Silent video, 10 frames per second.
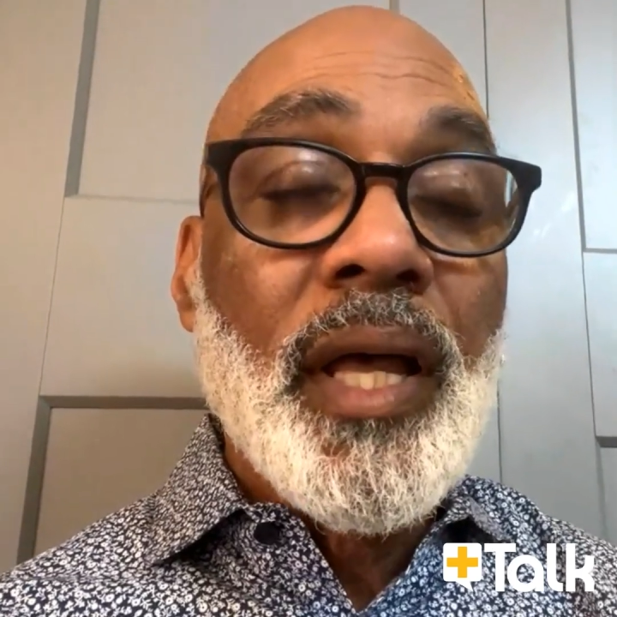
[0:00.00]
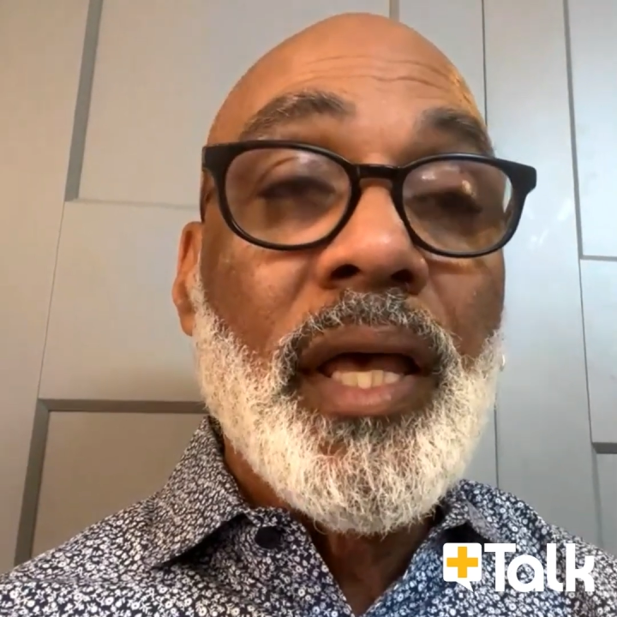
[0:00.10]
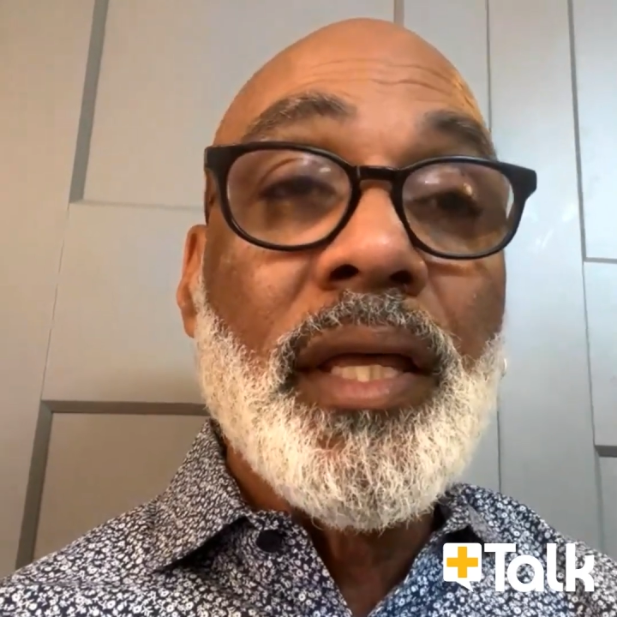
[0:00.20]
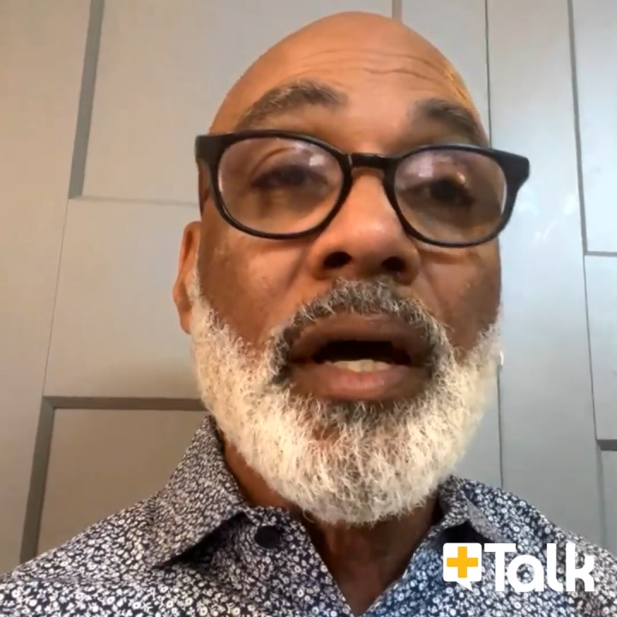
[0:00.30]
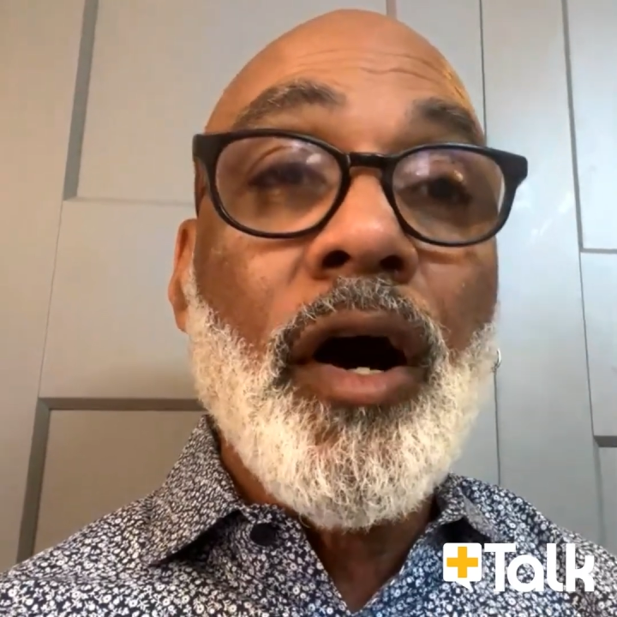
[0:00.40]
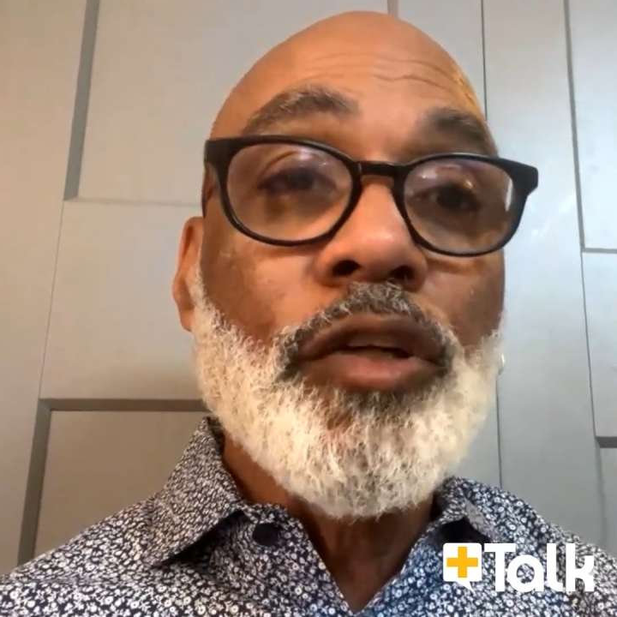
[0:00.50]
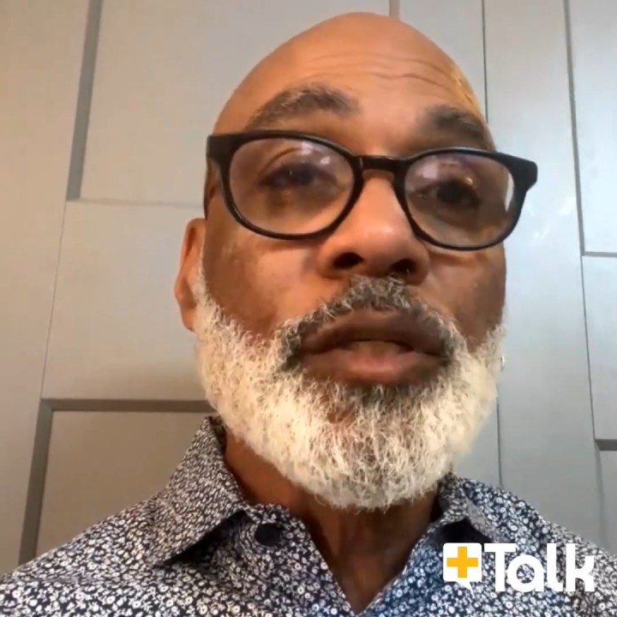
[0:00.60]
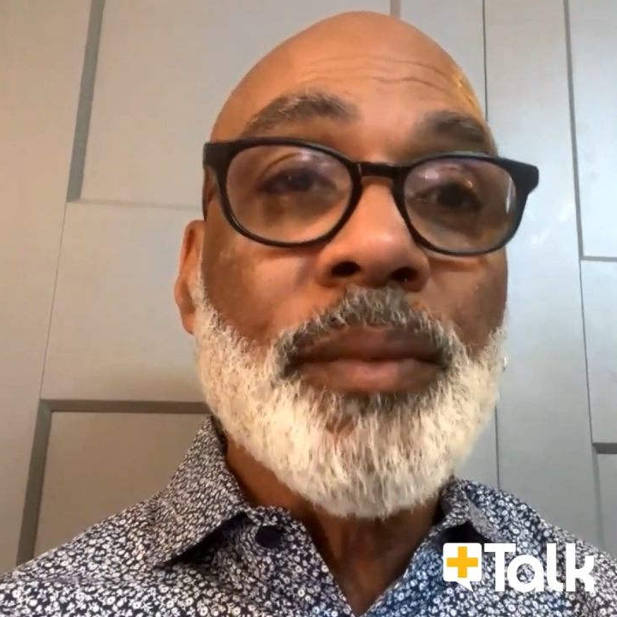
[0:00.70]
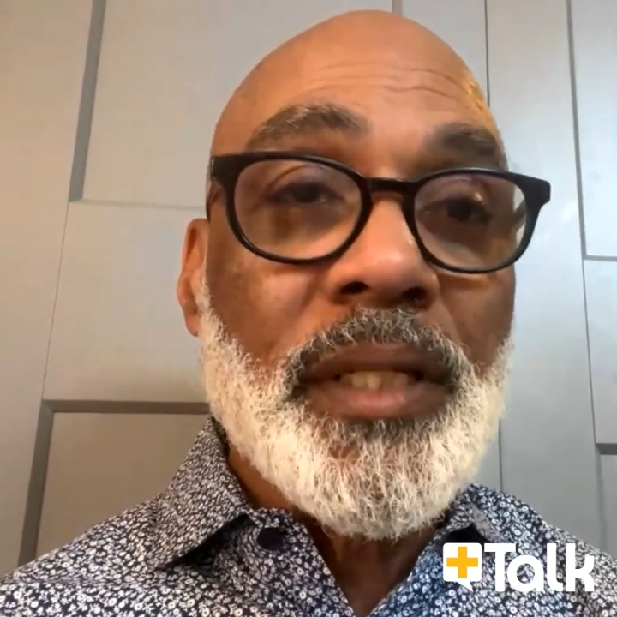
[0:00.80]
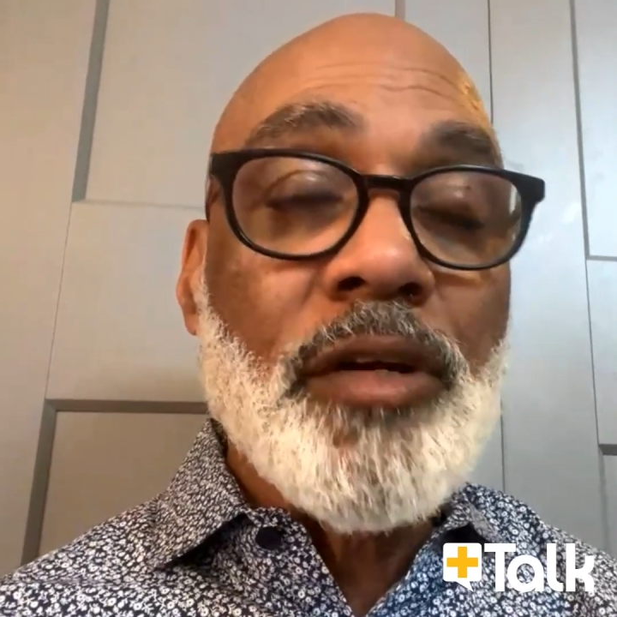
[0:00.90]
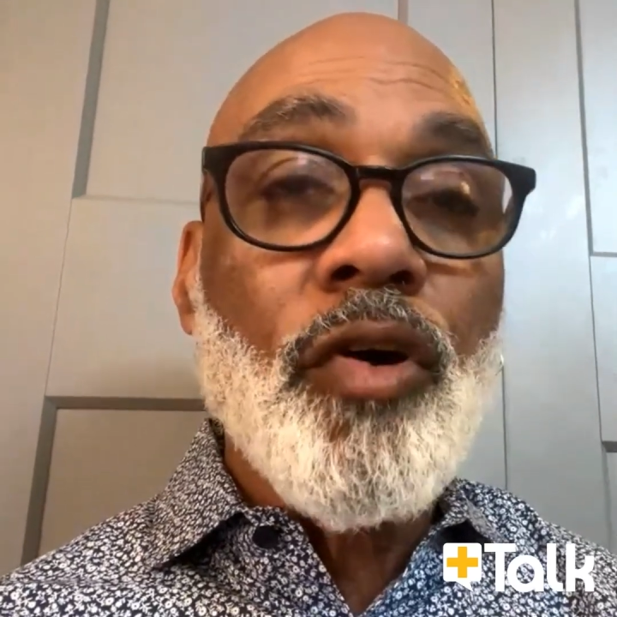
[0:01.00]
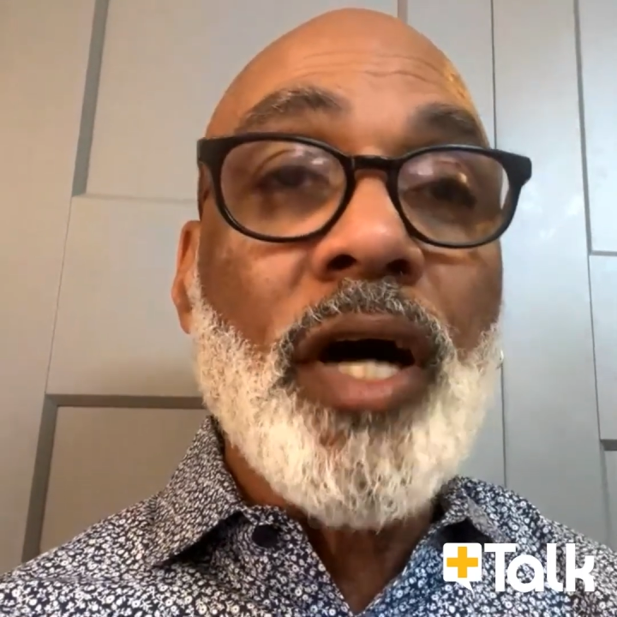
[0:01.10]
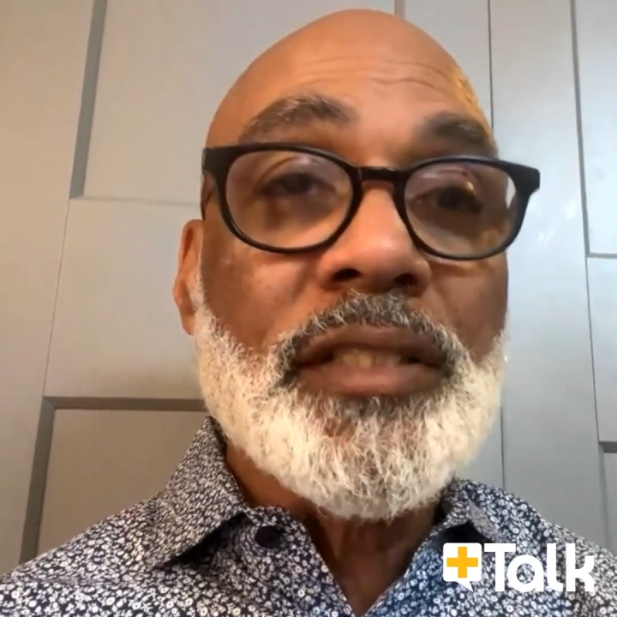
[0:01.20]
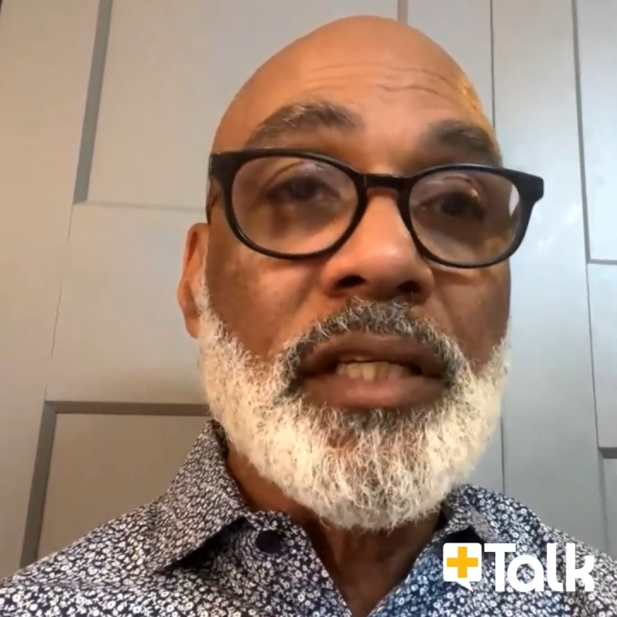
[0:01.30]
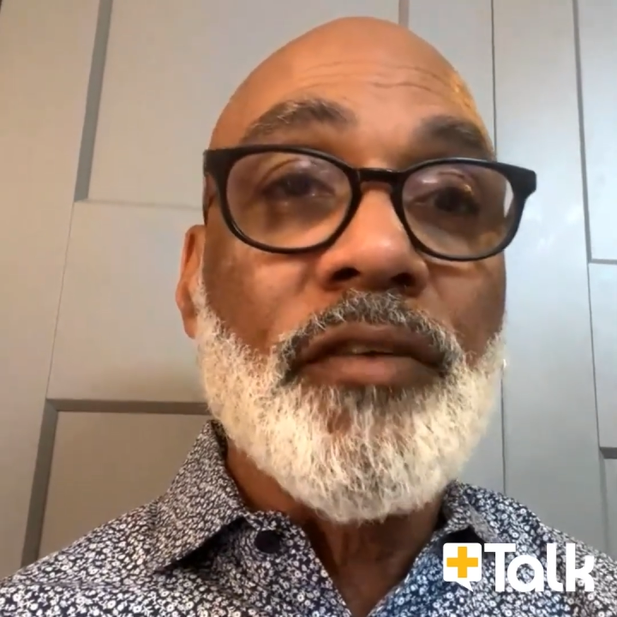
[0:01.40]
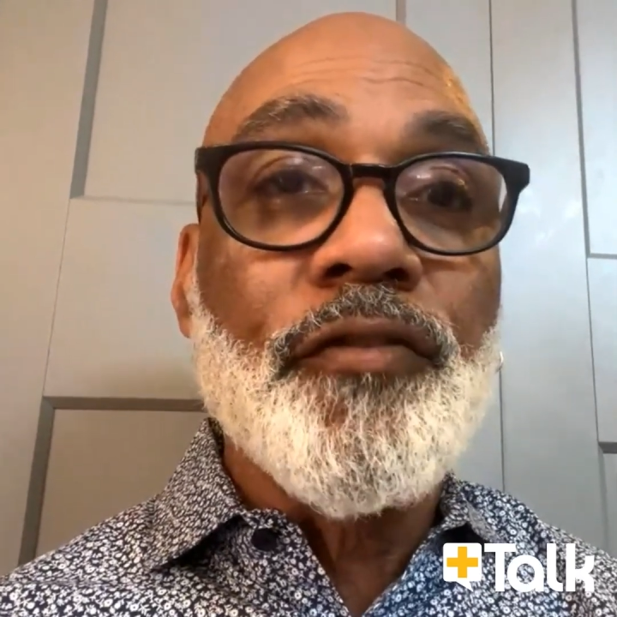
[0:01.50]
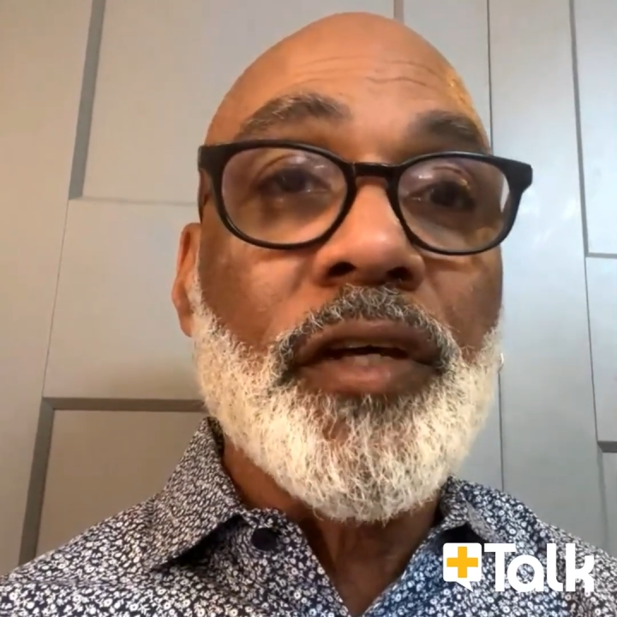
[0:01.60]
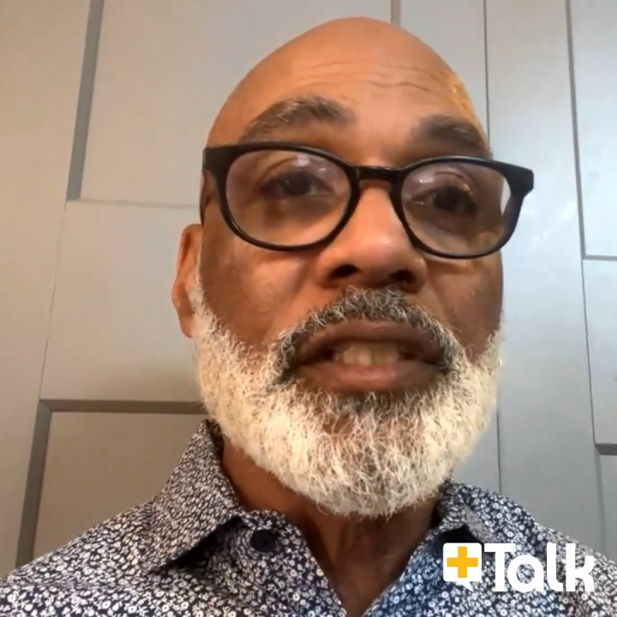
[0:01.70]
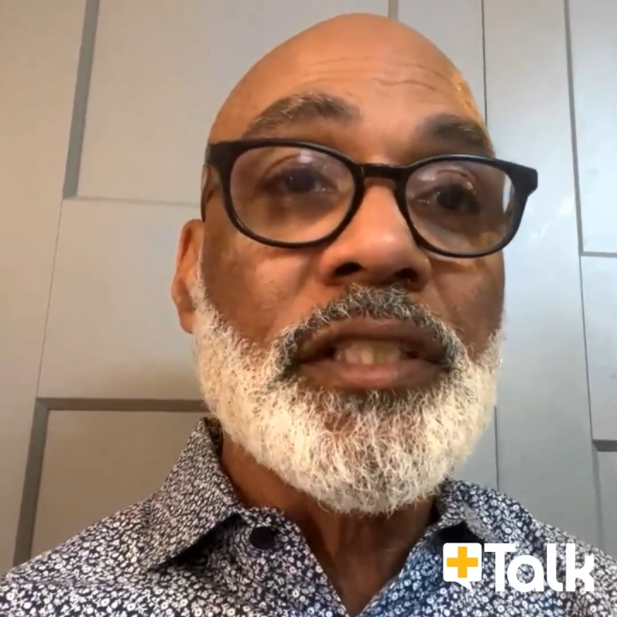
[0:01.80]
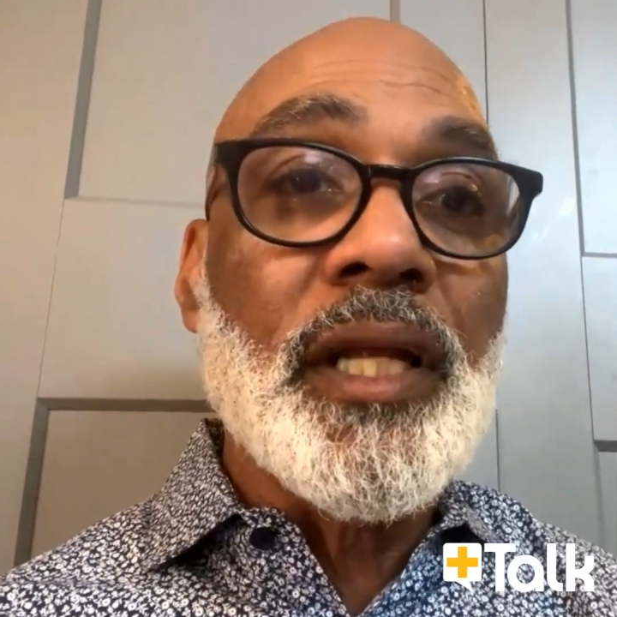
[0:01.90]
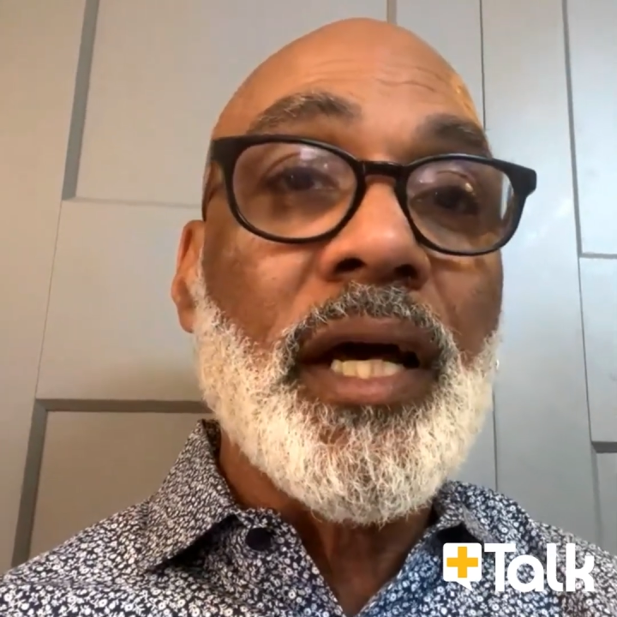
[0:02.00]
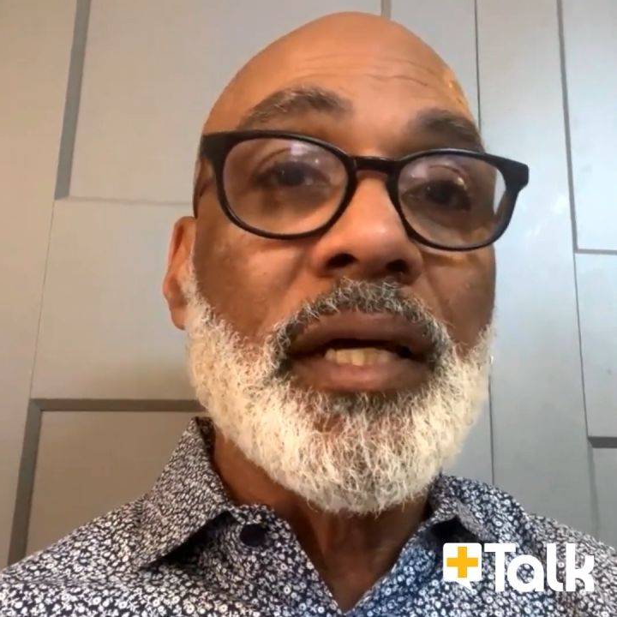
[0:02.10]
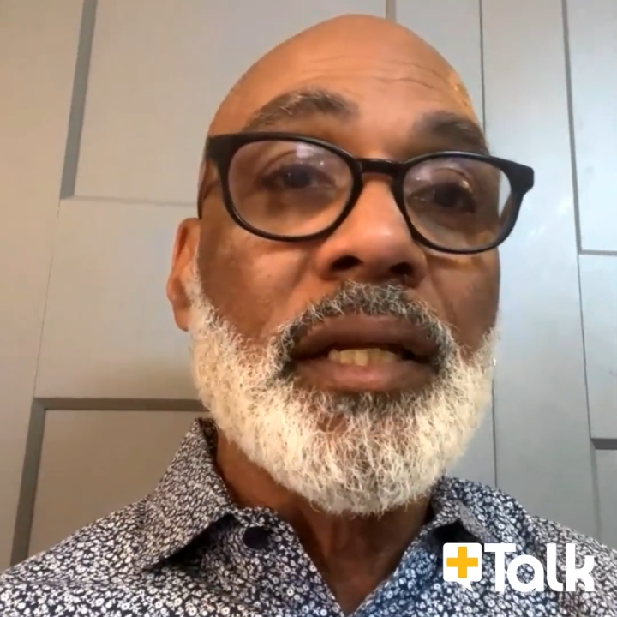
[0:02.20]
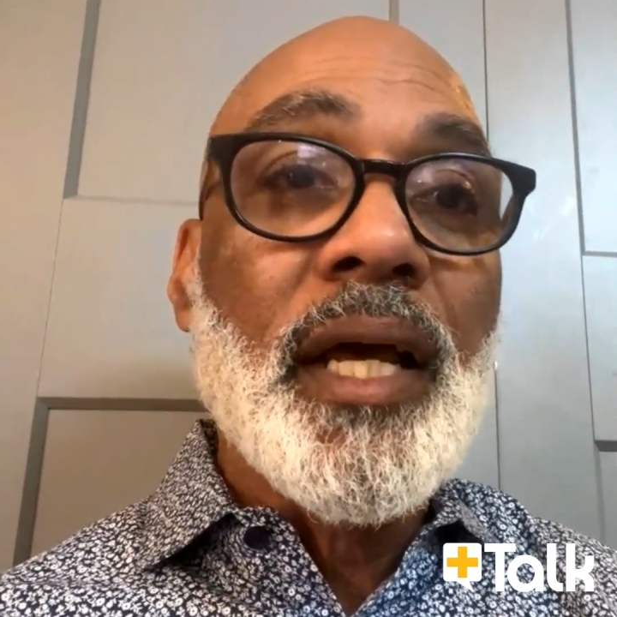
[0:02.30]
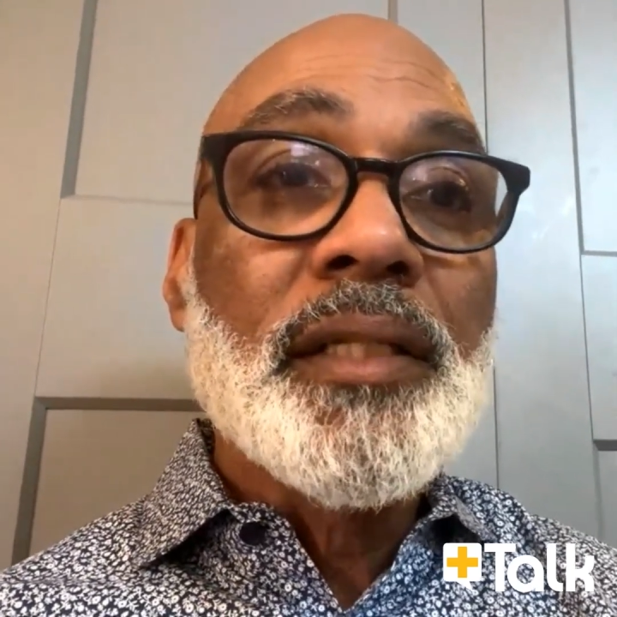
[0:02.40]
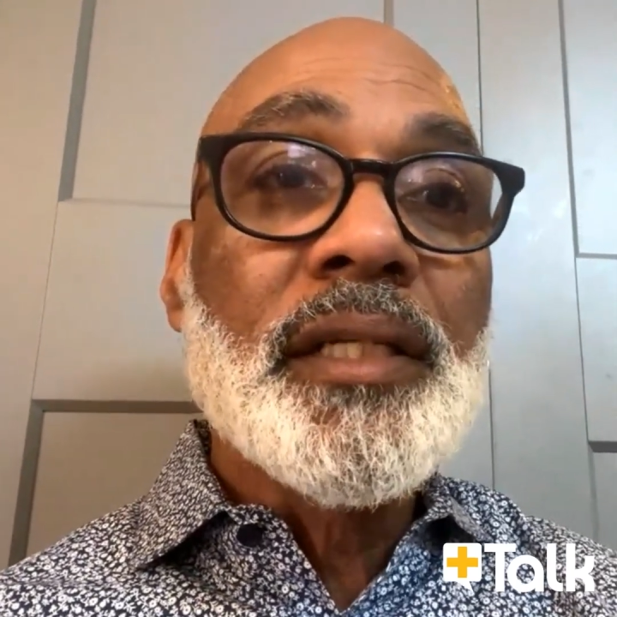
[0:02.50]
in ultimately crossing the finish line